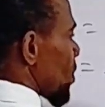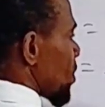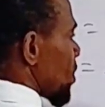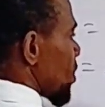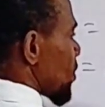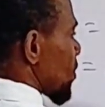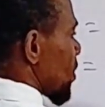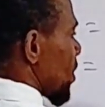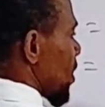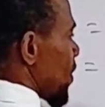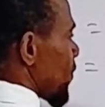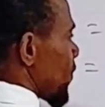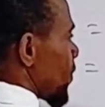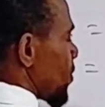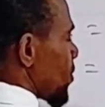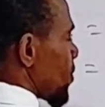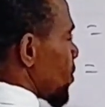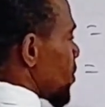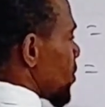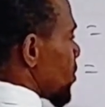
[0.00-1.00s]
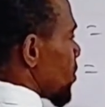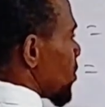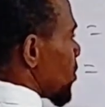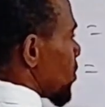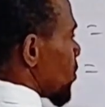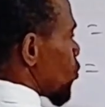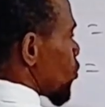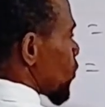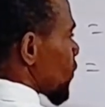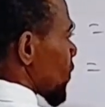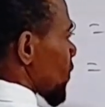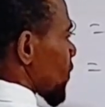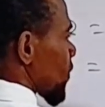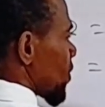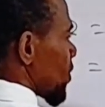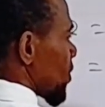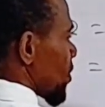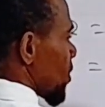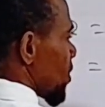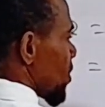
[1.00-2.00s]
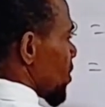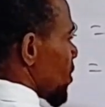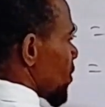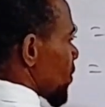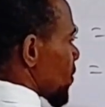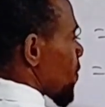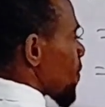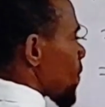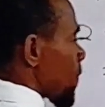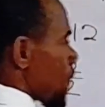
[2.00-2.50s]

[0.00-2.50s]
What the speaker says: is 11, root 16 is